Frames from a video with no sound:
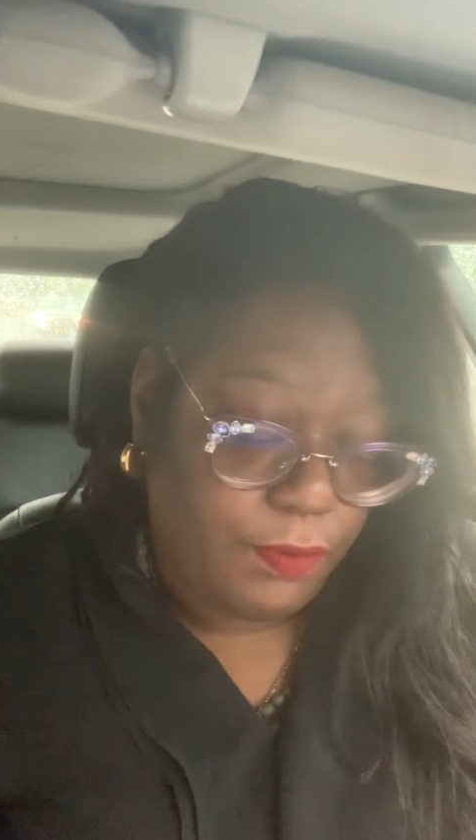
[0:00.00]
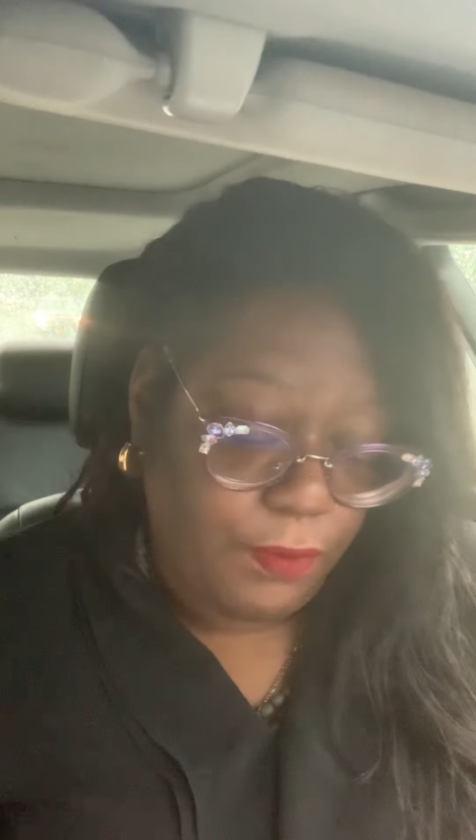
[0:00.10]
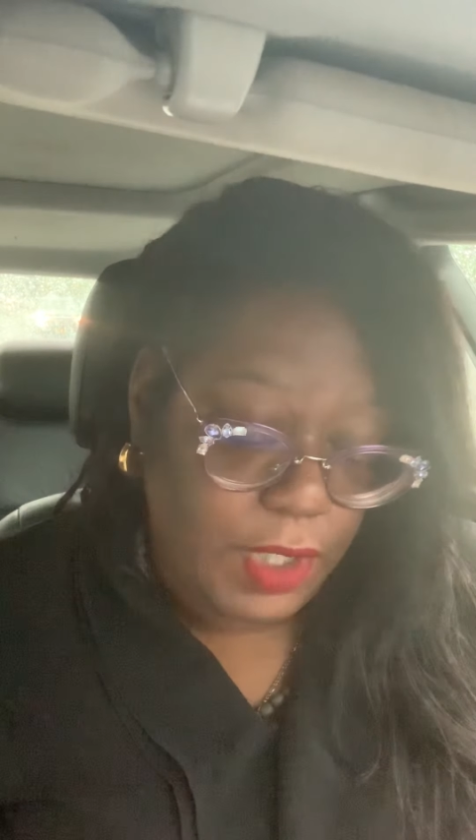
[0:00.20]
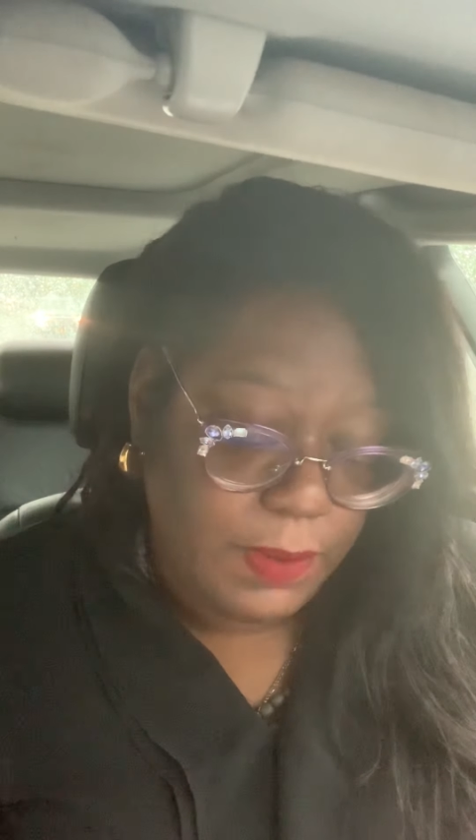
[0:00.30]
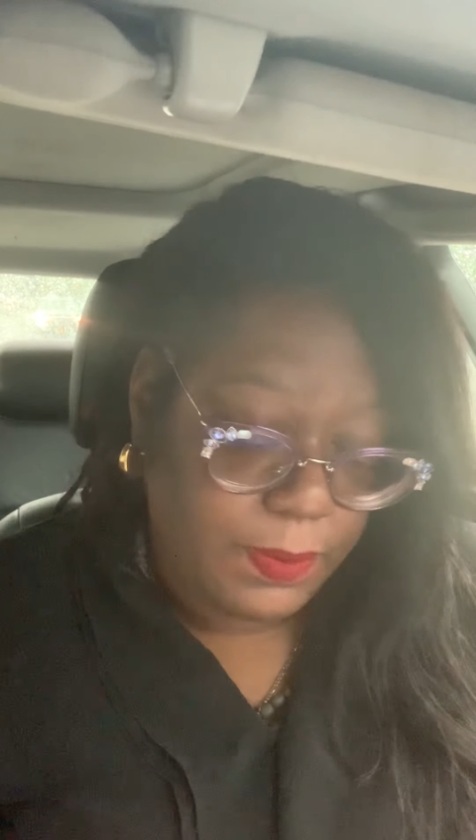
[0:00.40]

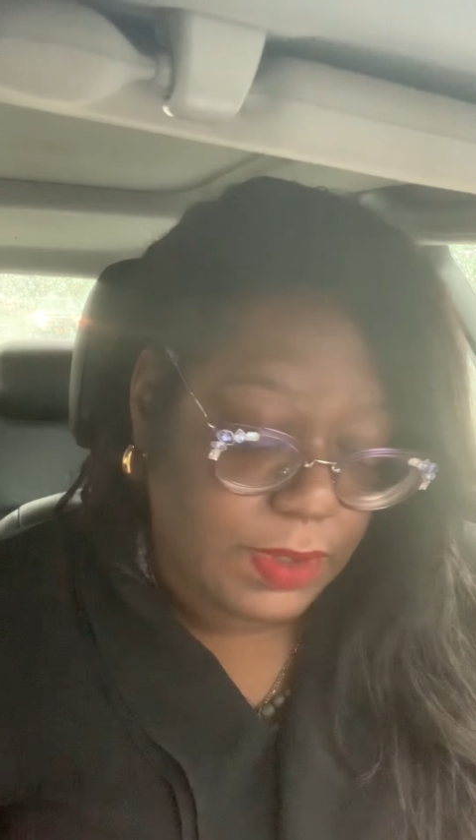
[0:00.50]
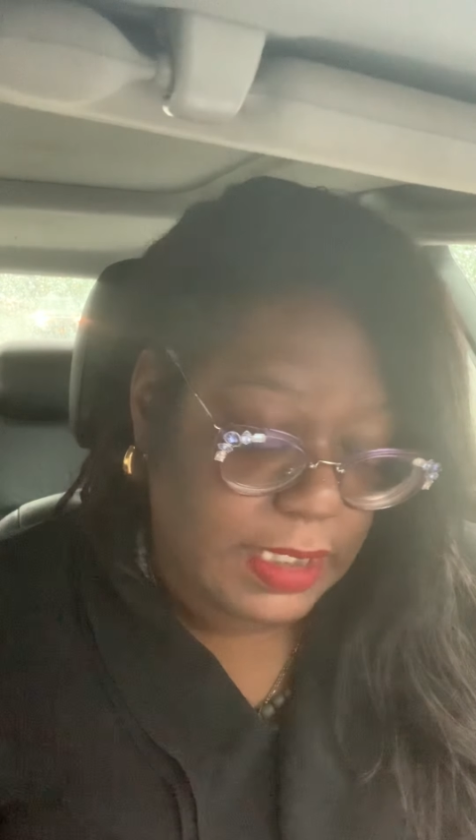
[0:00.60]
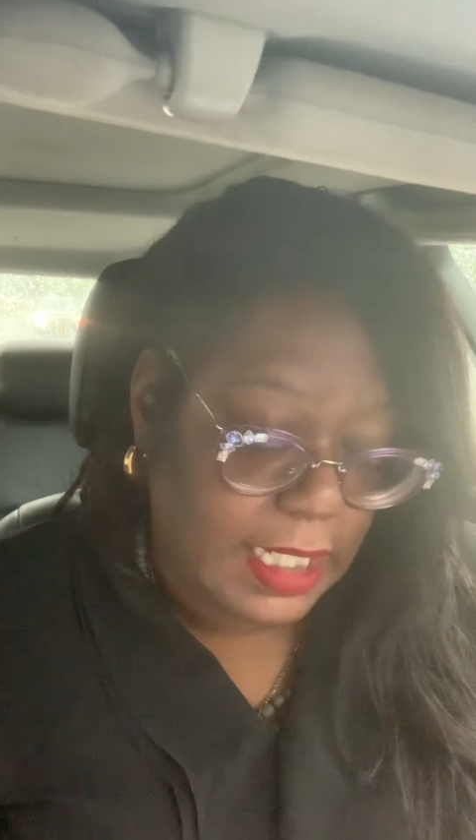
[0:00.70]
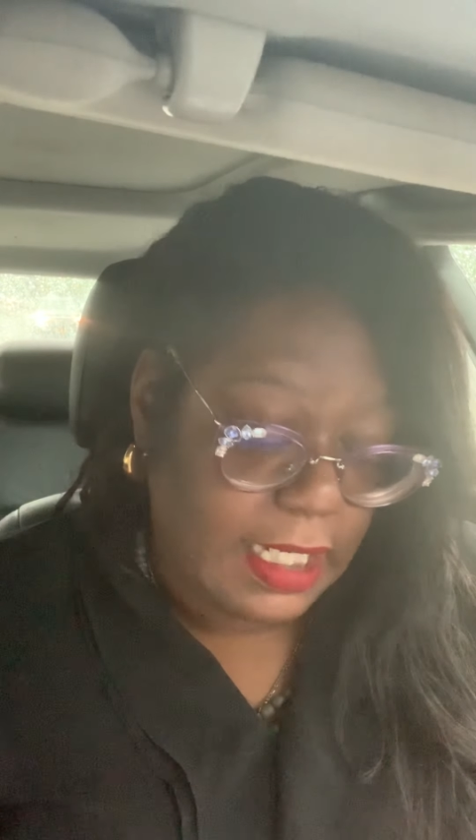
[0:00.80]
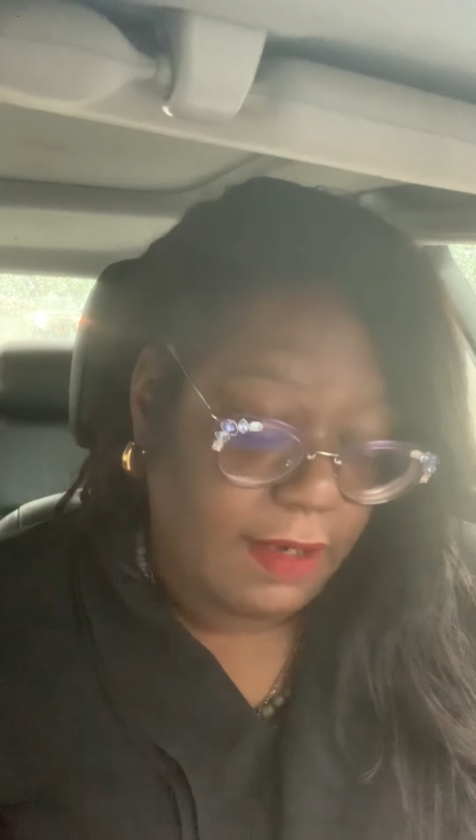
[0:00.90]

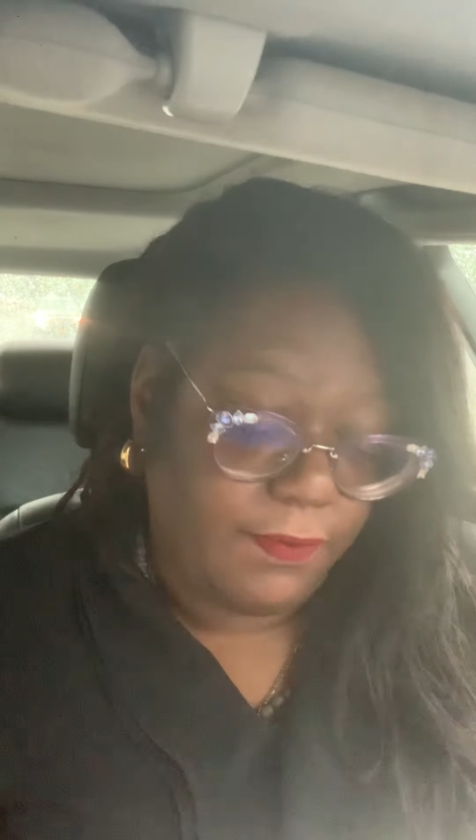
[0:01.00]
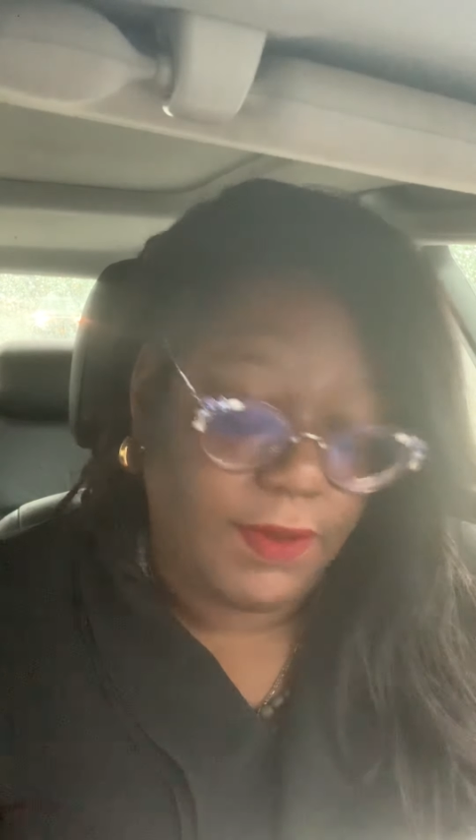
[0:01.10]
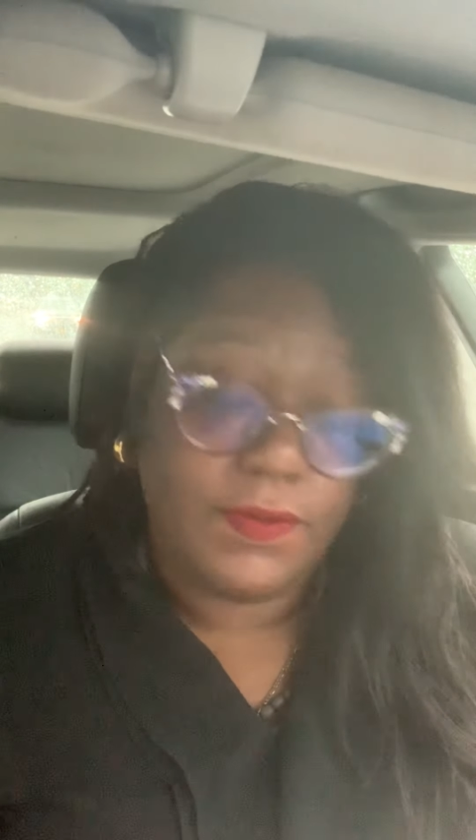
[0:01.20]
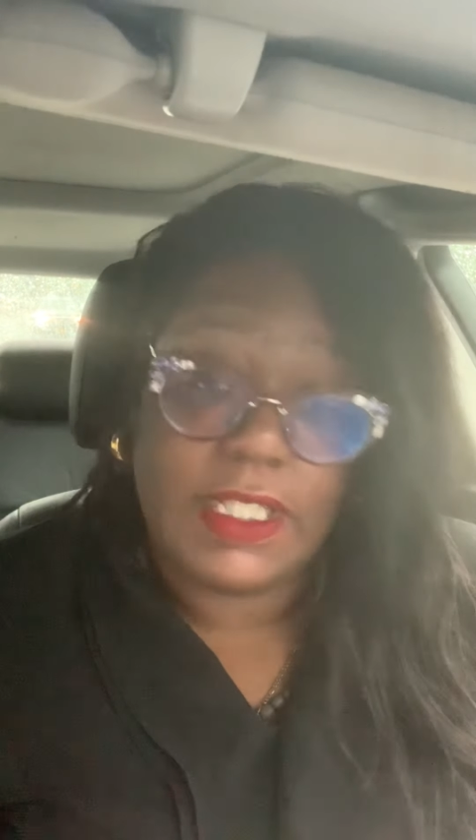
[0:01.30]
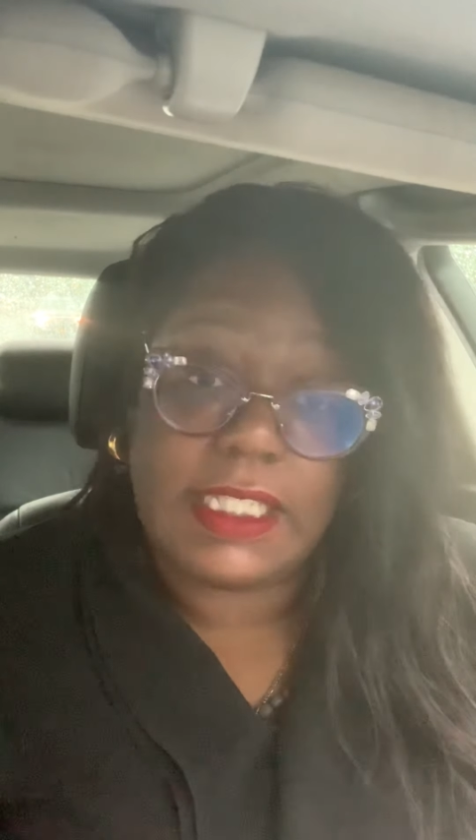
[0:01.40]
40%, and
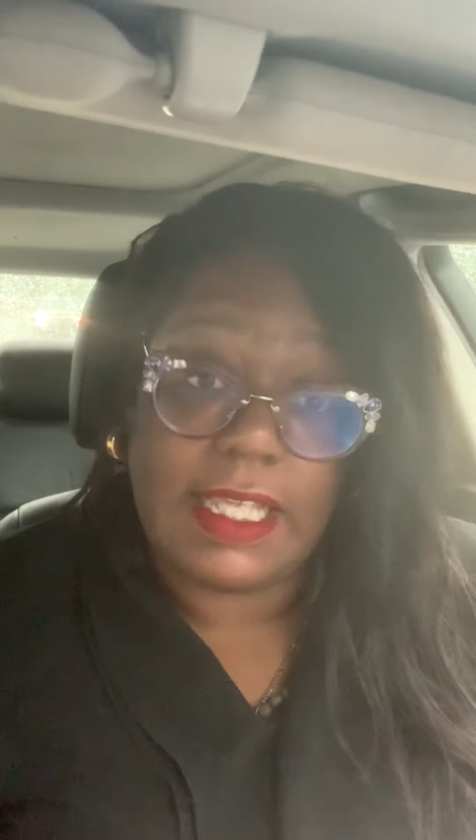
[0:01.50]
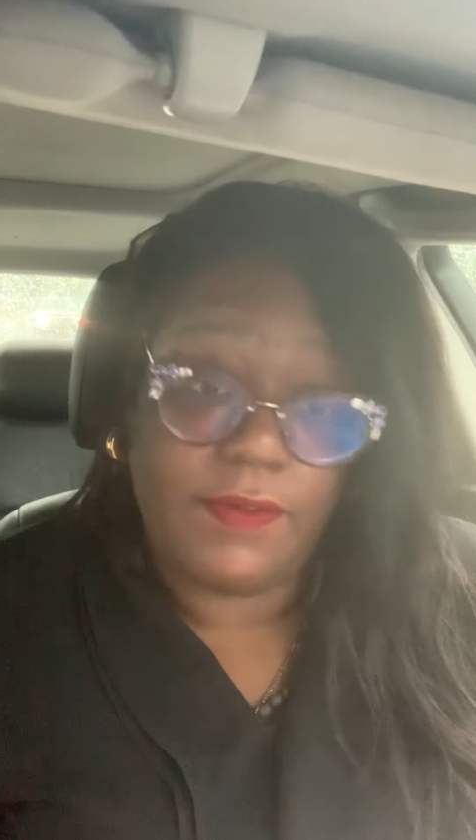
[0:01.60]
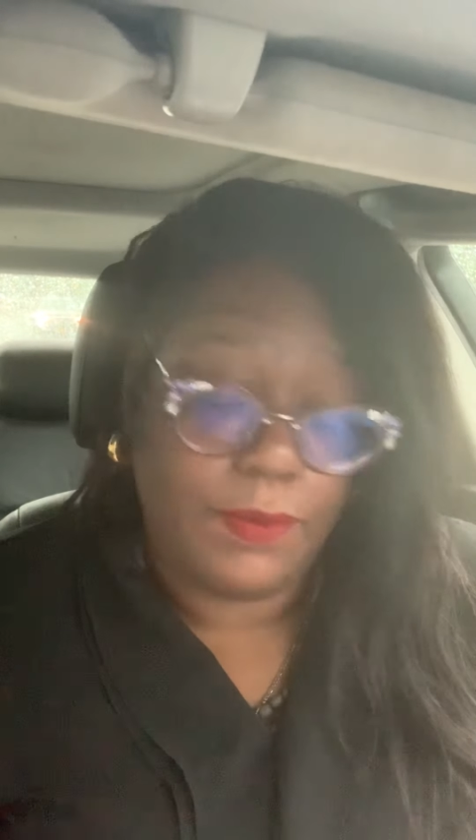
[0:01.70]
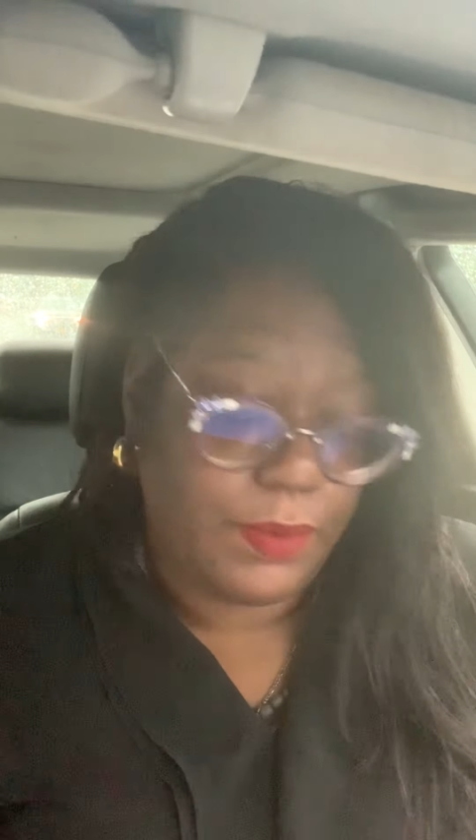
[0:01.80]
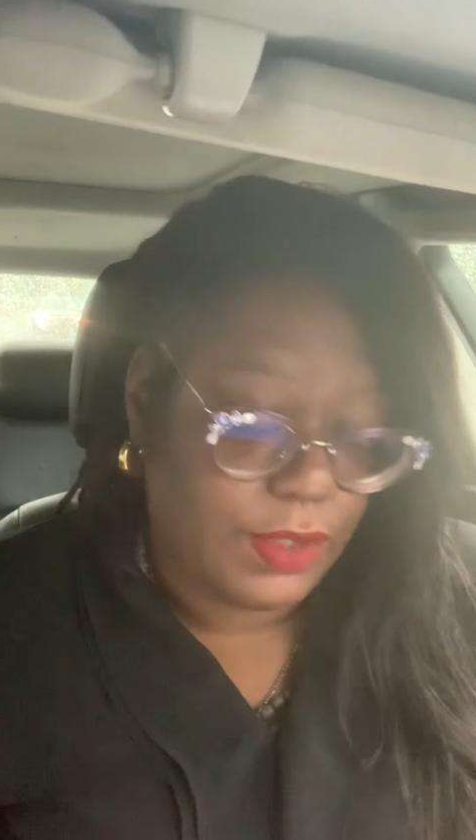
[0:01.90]

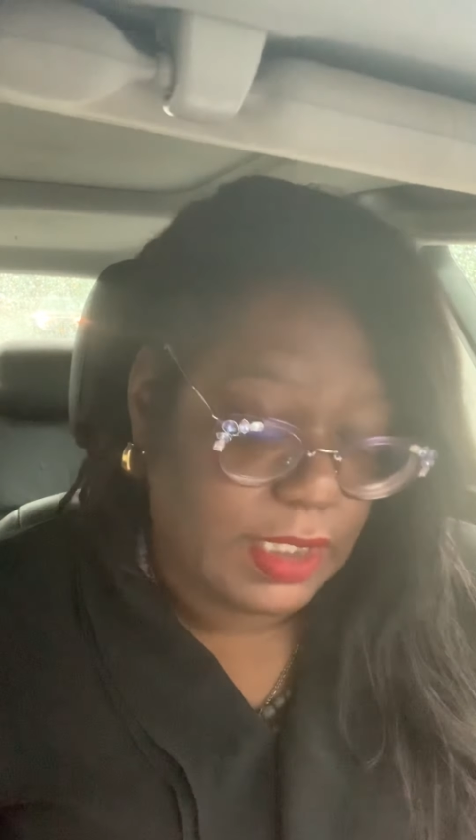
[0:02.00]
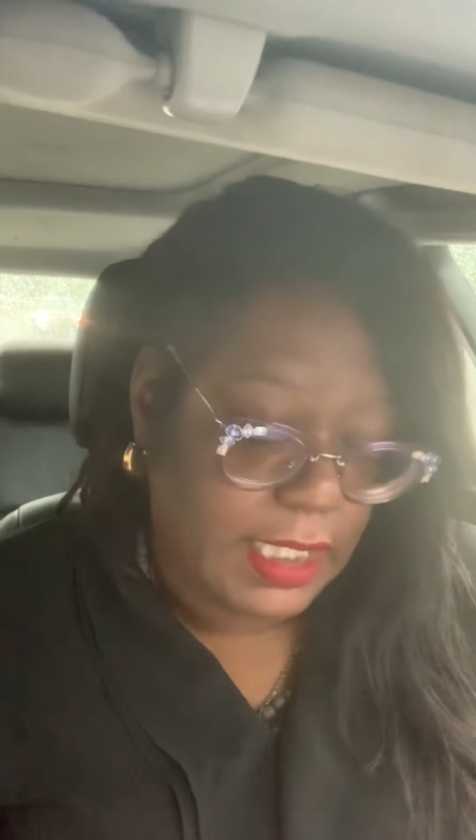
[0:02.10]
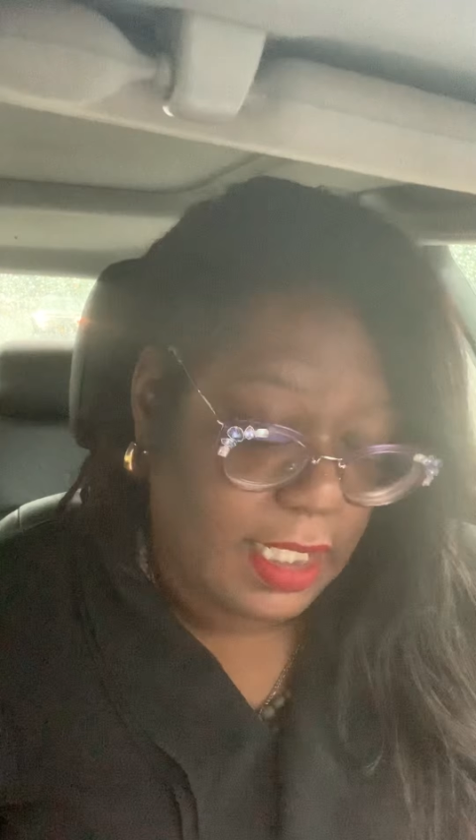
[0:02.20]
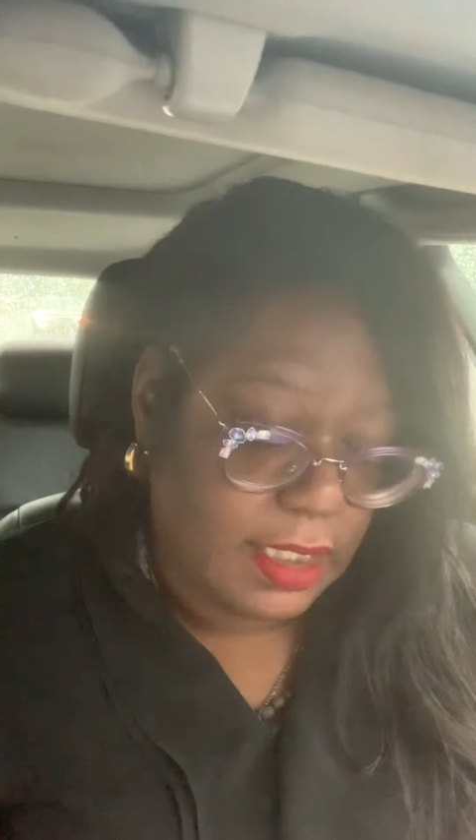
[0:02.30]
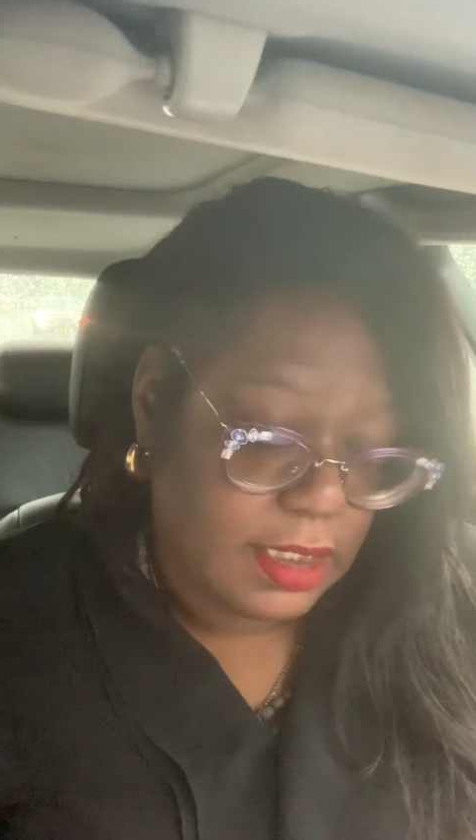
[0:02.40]
57%.